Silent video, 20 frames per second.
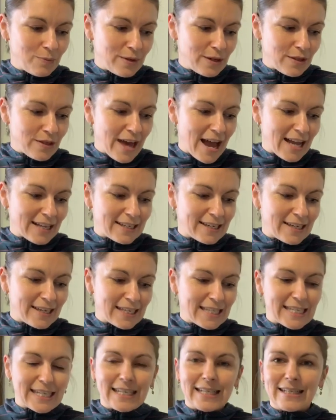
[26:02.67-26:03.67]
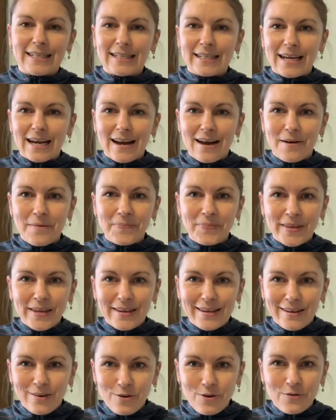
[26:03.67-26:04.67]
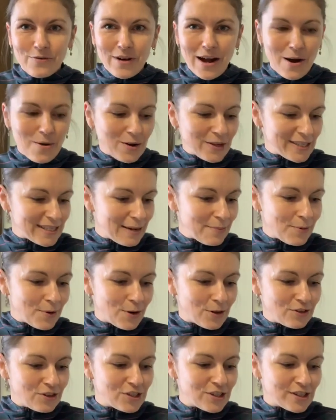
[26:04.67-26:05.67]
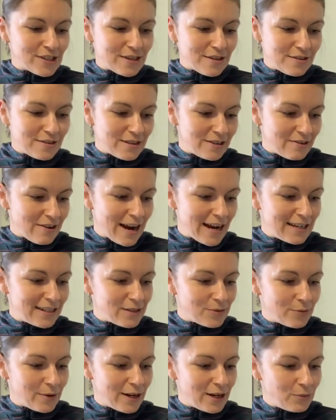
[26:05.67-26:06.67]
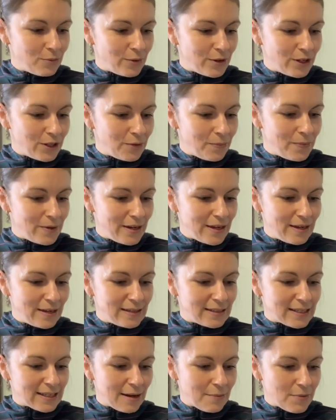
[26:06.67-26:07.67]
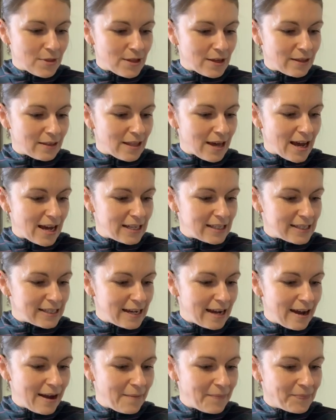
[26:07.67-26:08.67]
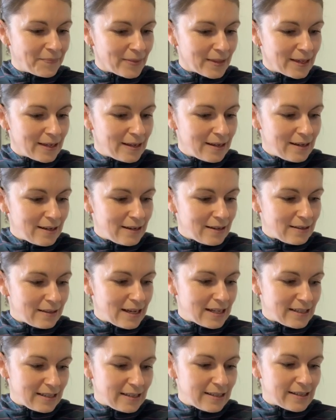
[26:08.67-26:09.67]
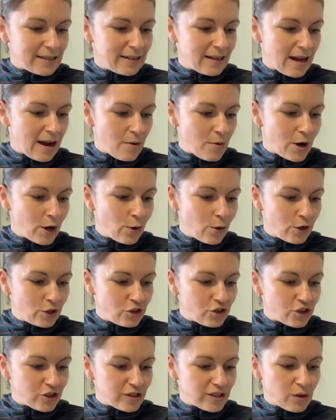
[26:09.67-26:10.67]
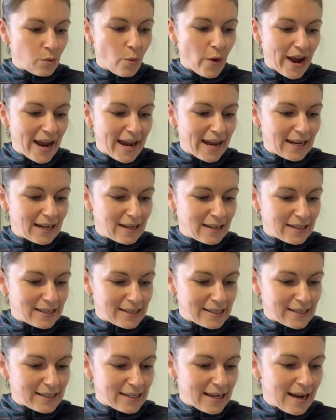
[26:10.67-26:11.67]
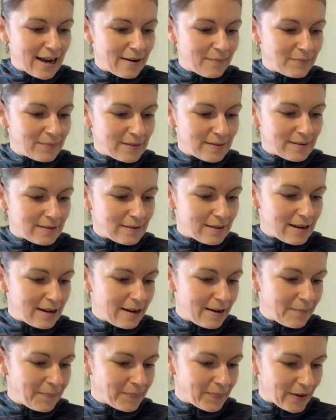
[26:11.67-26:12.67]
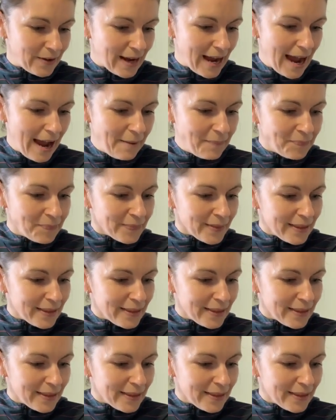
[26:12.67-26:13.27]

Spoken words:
be that hidden of our subconscious, and the right one will be something that that is in our conscious awareness. Okay.